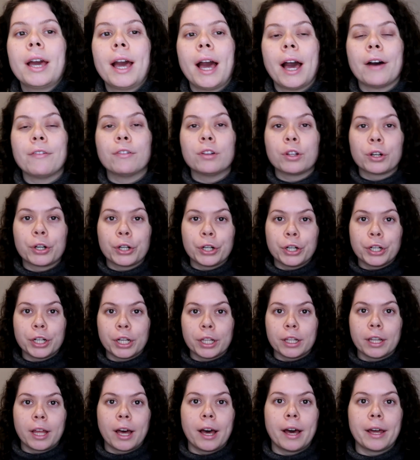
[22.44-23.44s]
I've learned
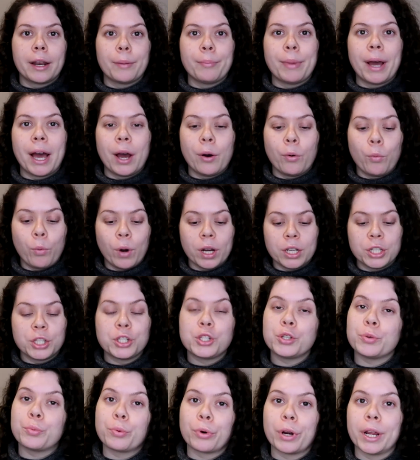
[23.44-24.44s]
a lot about what
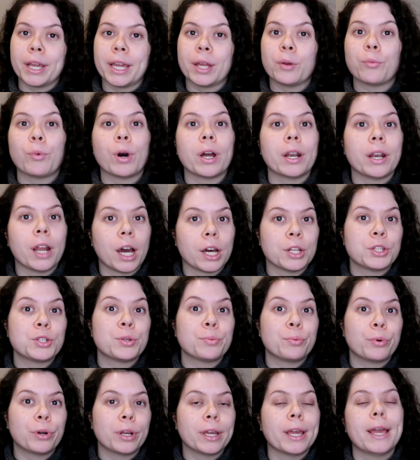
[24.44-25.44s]
to bring and what not to
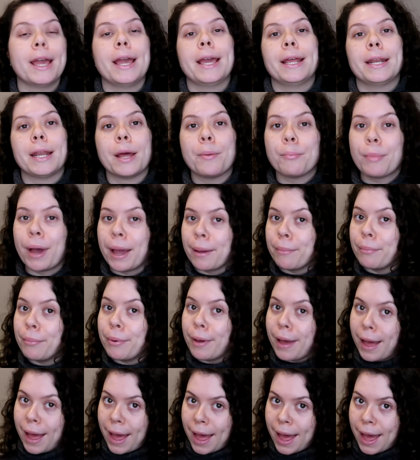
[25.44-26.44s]
bring in my
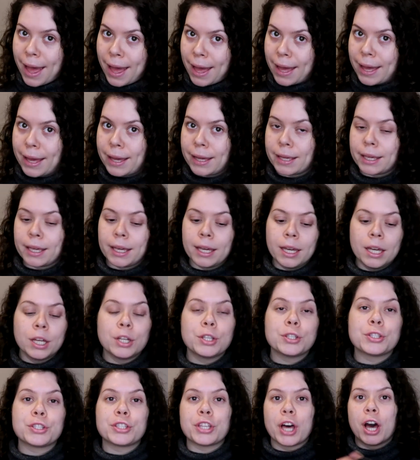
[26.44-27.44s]
bag.
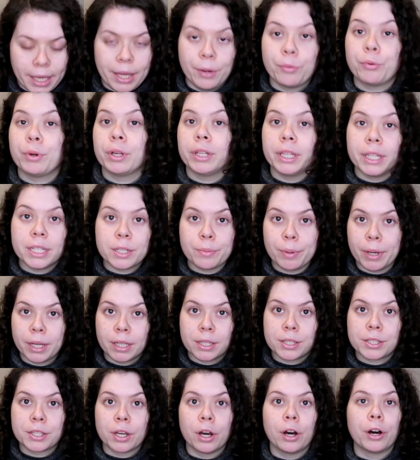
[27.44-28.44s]
So it really
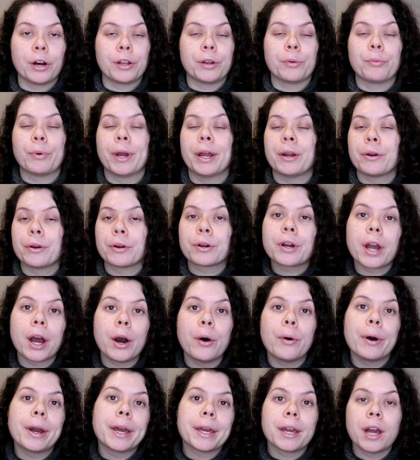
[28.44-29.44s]
depends on where you're
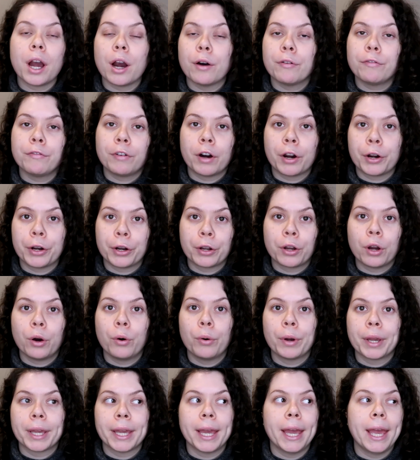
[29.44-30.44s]
going, how far you're
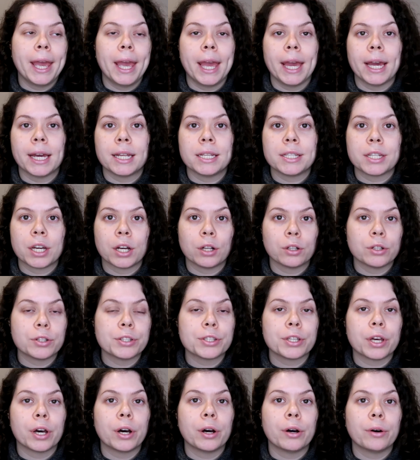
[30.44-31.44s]
going, and
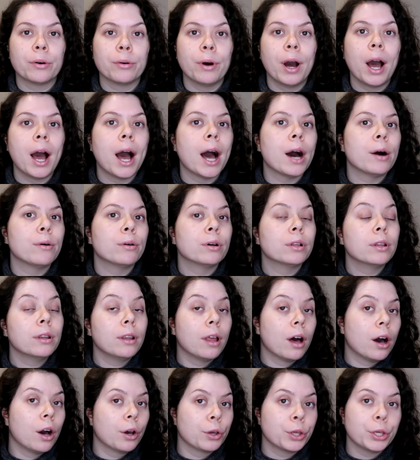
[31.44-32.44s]
also how
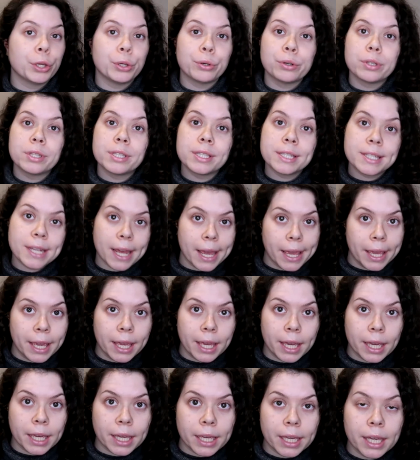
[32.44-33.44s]
long you're
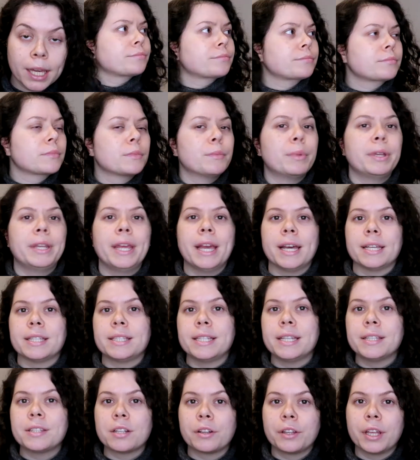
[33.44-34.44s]
staying. But yes,
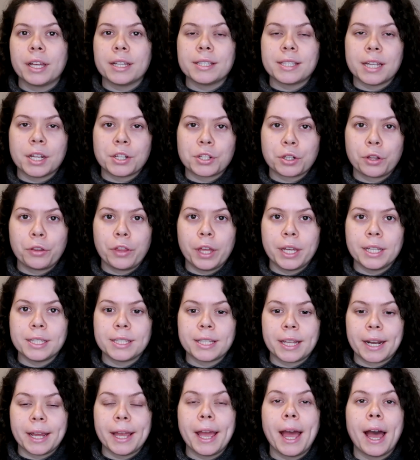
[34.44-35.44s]
these are the essential things
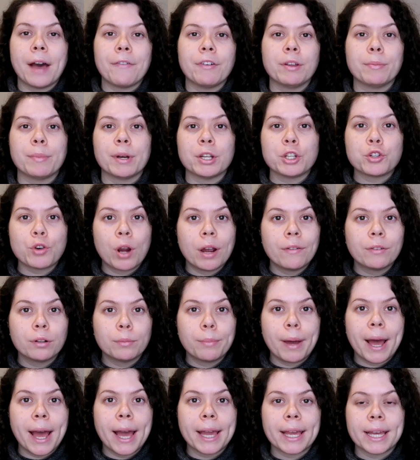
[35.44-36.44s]
that I have in my travel
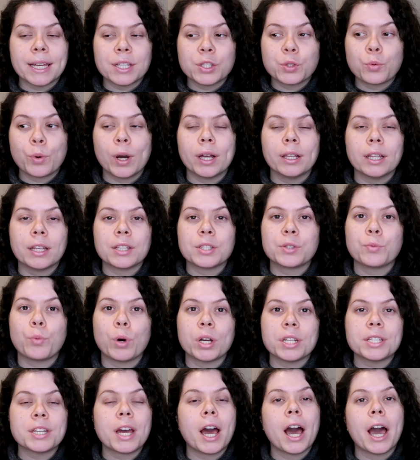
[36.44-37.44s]
bag, as well as
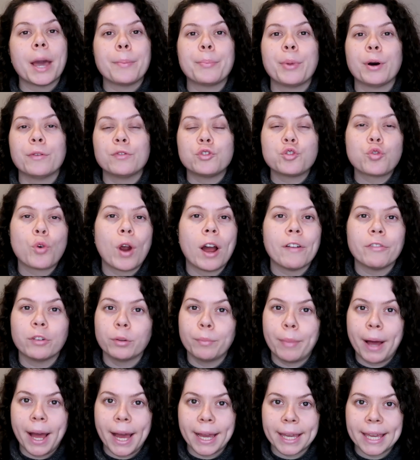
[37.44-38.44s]
what type of travel
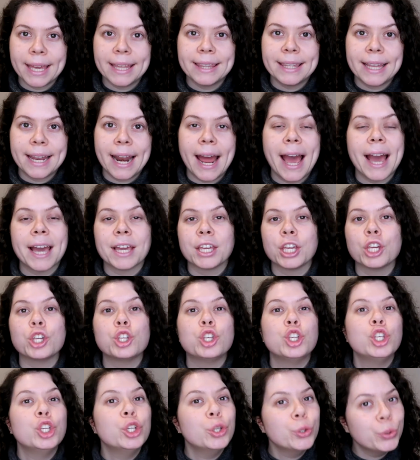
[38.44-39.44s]
bag that I
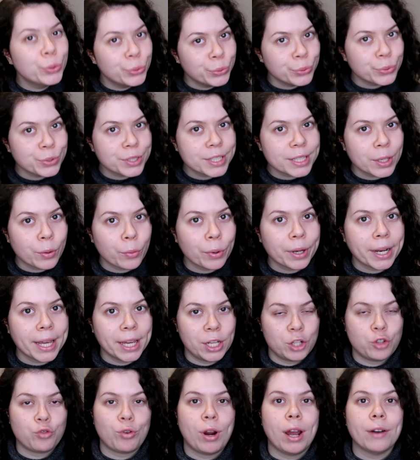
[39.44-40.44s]
use when I
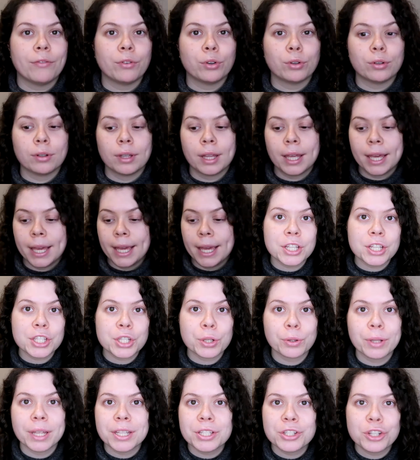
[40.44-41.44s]
travel.
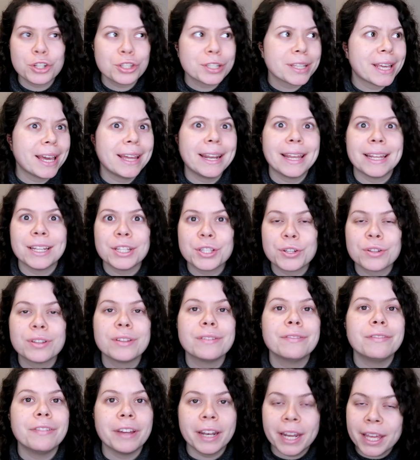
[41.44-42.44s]
So let's just get into the
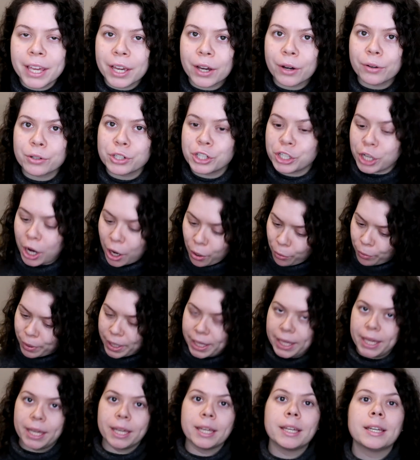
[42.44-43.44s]
video, shall
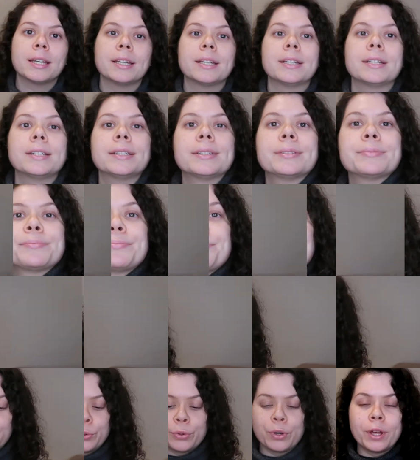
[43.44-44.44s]
we? When it comes
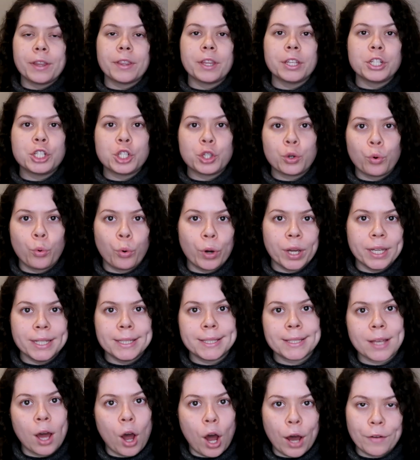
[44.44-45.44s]
to the
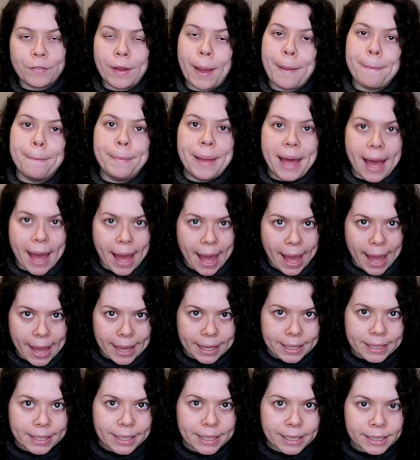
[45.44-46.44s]
choice of a
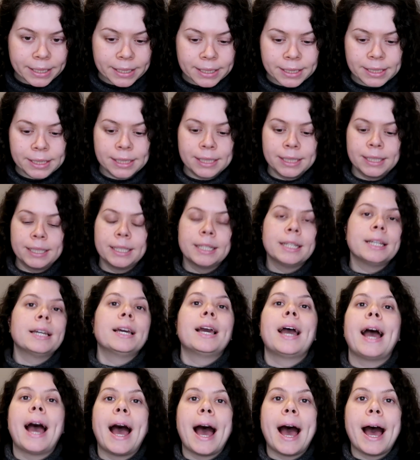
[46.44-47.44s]
bag,
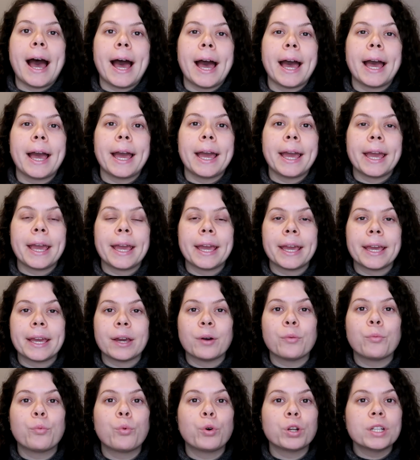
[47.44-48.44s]
I
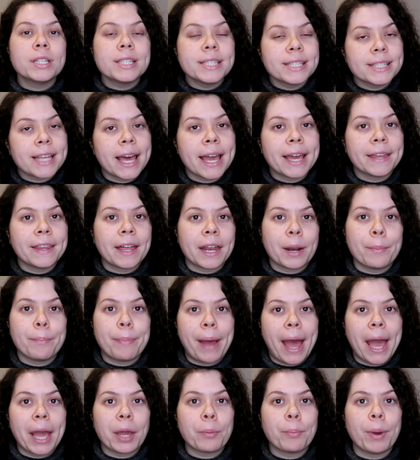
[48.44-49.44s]
would say that a
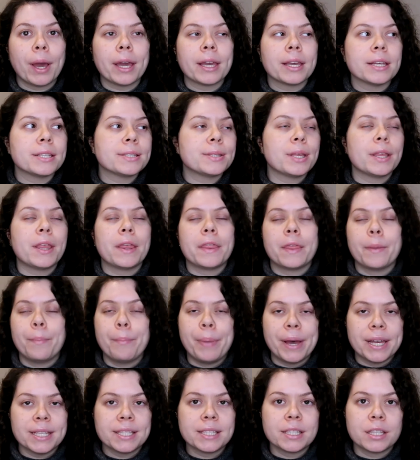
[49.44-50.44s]
backpack is the
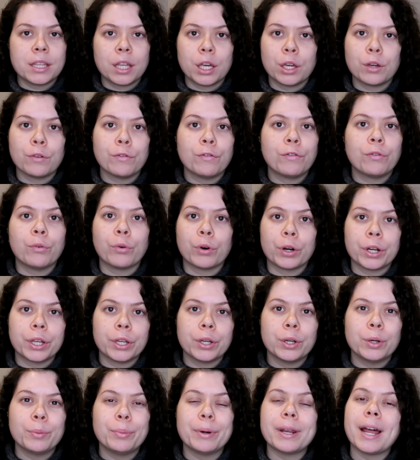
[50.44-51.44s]
best thing for
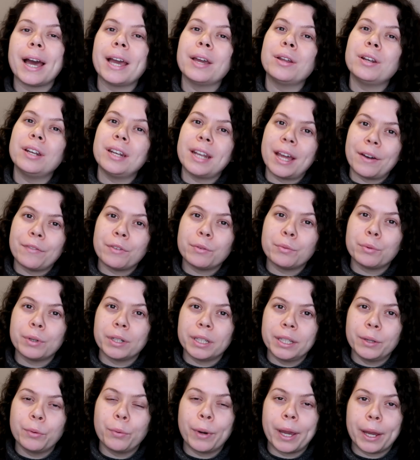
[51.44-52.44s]
you, but I never
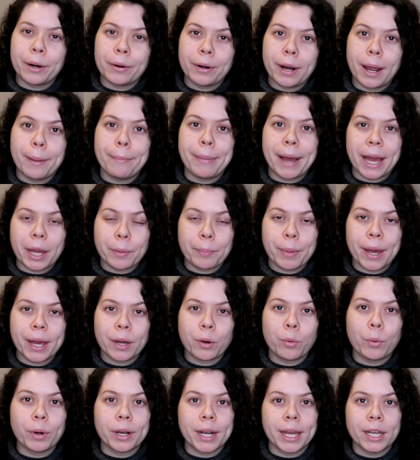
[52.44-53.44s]
really wear a
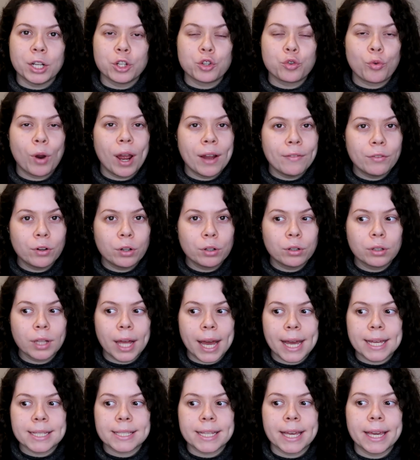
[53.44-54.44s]
backpack when I travel.
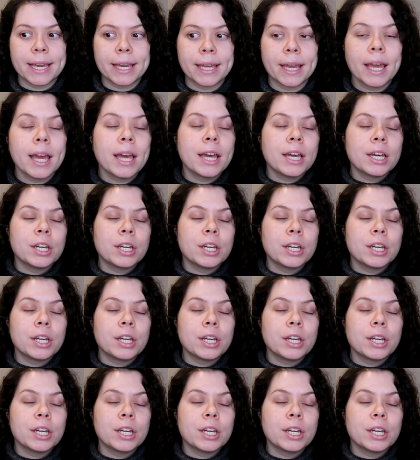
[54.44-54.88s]
As a